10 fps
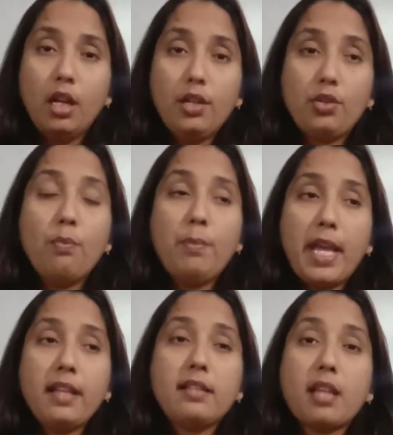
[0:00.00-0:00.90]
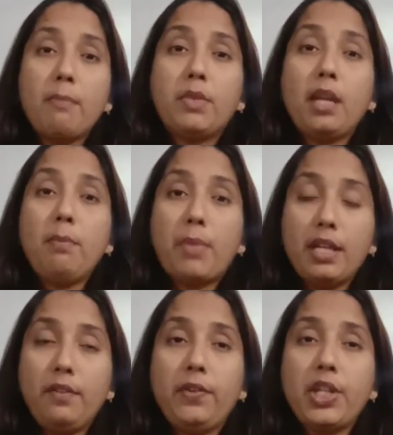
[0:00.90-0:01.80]
to make something
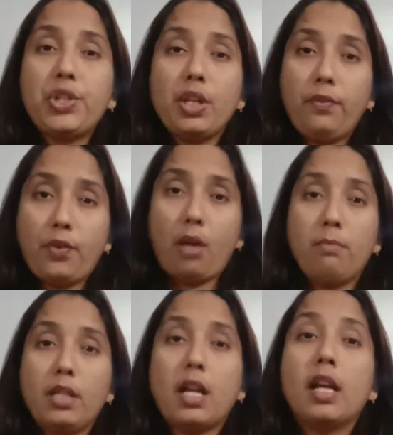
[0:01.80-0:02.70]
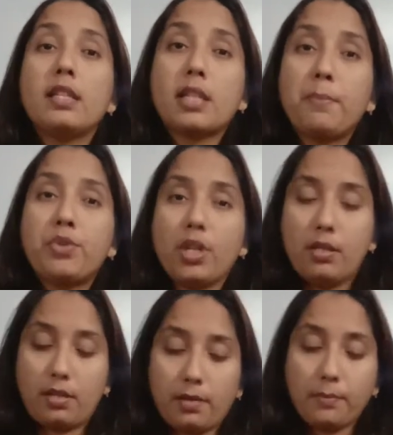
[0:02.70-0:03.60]
beneficial from a
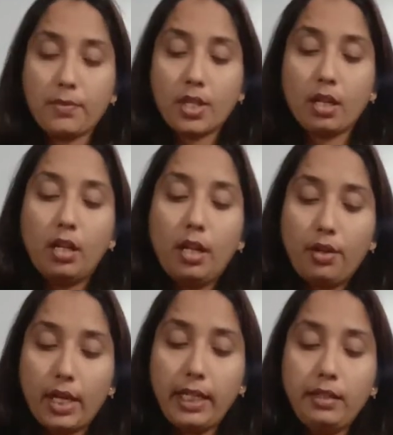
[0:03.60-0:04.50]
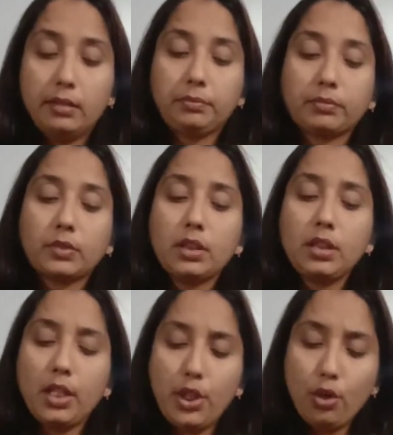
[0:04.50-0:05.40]
substance, right?
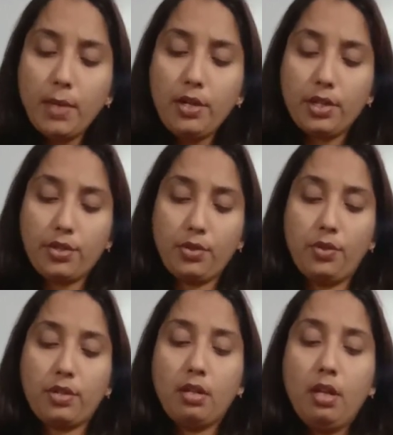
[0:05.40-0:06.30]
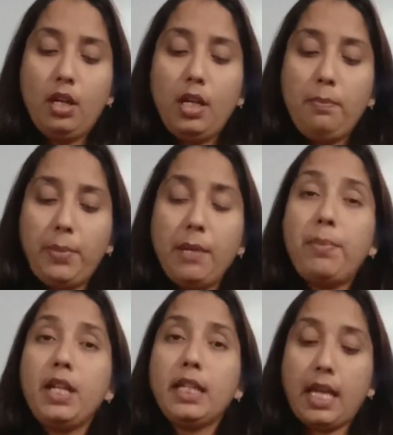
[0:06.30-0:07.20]
Human resource.
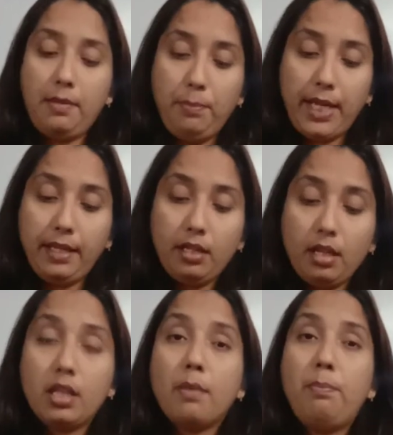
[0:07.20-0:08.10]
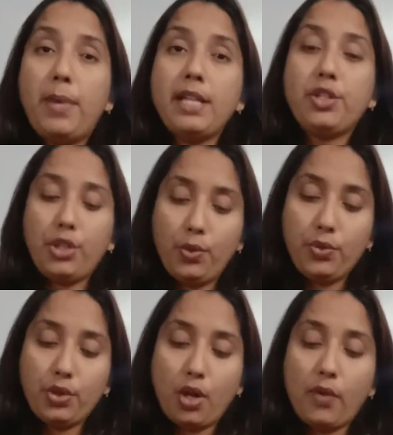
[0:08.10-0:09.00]
People can make the best
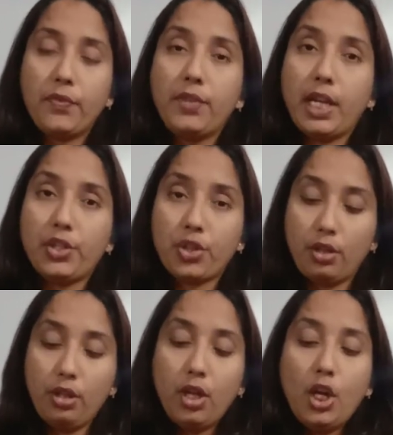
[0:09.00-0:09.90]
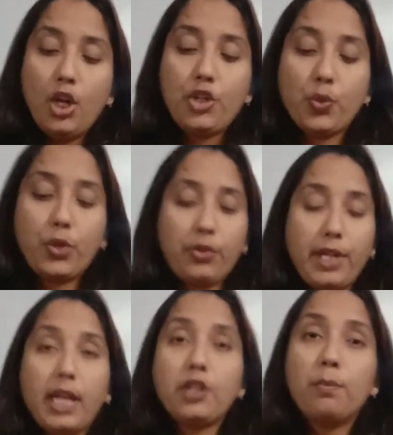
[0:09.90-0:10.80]
use of nature to
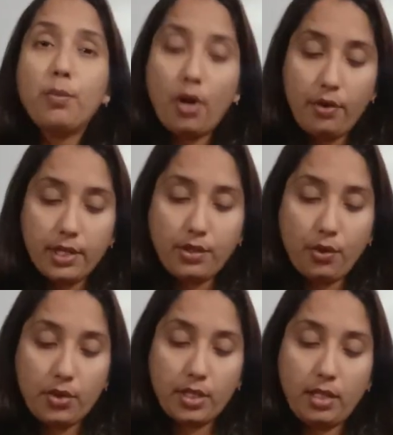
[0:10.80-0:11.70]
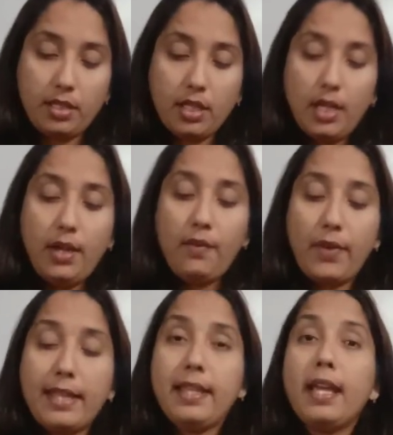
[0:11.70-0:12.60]
create more resources
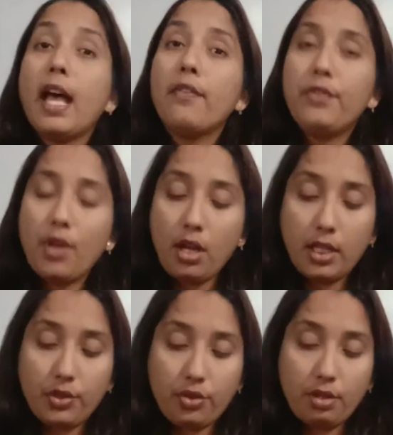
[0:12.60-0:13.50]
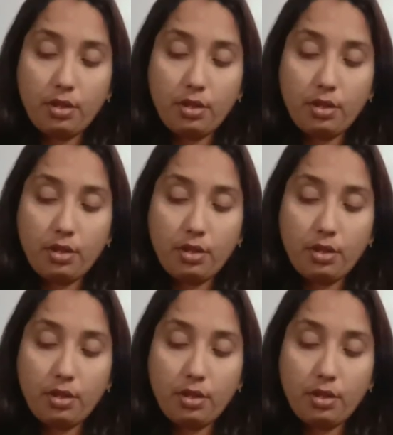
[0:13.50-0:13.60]
when they have knowledge,